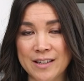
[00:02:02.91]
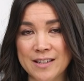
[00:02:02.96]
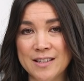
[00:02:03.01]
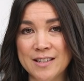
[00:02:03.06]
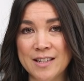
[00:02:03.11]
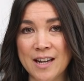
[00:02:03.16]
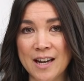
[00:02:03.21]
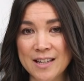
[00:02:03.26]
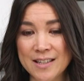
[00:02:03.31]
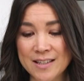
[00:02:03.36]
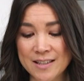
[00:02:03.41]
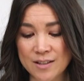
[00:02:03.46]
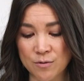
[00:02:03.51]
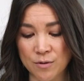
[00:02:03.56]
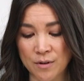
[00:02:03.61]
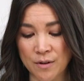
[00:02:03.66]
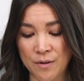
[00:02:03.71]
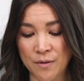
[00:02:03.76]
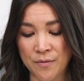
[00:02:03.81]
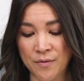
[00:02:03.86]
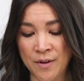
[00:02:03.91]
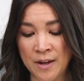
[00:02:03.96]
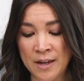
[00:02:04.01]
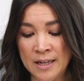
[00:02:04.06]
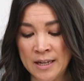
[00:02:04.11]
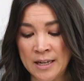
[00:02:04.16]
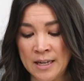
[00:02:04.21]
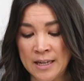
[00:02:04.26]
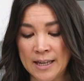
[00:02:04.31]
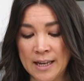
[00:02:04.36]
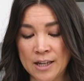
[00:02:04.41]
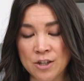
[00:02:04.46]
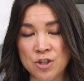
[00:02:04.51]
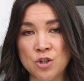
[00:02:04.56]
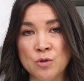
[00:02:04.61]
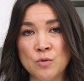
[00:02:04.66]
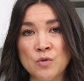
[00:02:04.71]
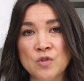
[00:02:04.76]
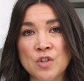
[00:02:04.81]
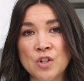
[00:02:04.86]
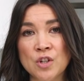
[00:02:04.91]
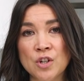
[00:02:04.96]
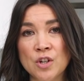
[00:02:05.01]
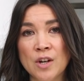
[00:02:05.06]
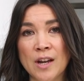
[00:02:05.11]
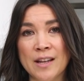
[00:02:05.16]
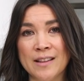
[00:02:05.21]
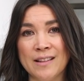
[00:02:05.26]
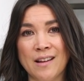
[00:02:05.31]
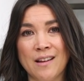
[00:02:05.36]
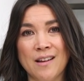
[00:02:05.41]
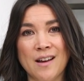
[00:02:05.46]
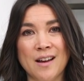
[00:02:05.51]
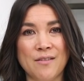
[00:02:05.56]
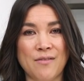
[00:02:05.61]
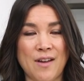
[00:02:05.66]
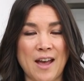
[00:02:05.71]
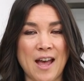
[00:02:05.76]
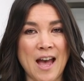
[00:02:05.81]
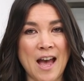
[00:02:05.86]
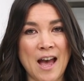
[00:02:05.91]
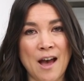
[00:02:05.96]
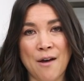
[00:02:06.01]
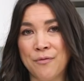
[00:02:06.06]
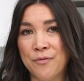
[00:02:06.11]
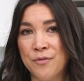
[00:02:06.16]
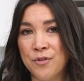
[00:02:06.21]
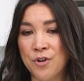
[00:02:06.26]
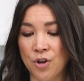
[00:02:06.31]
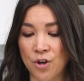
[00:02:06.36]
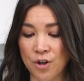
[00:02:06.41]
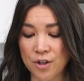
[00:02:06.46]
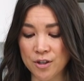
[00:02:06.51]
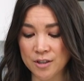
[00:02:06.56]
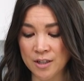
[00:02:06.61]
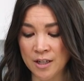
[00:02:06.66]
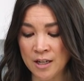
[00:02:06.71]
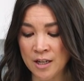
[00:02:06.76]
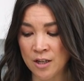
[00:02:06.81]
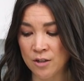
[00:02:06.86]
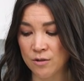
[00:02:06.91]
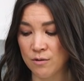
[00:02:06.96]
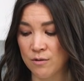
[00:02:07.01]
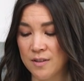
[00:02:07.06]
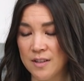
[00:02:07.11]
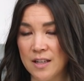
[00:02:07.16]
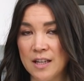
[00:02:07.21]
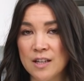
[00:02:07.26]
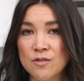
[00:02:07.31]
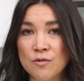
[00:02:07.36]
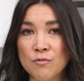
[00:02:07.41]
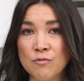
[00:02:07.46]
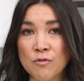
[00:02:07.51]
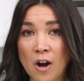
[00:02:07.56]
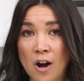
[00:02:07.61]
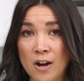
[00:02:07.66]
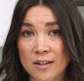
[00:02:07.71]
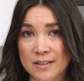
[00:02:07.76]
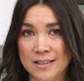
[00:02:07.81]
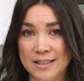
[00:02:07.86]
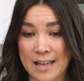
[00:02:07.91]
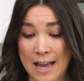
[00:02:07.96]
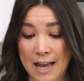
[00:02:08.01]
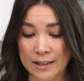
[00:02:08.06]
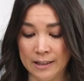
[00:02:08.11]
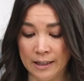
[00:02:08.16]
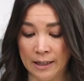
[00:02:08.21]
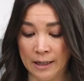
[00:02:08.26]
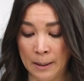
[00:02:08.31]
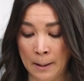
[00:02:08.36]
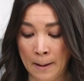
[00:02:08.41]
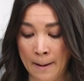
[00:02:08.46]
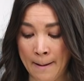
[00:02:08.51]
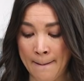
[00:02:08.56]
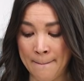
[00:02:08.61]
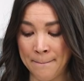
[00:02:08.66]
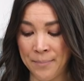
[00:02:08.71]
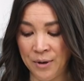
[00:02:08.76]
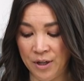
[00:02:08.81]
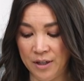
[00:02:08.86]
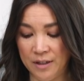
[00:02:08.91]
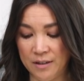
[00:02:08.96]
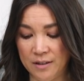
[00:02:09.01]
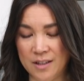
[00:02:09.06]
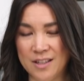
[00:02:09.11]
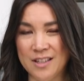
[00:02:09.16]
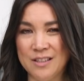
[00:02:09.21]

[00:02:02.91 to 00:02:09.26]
it does sort of get juicier and like kind of half cooked. So this is a raw salad, but it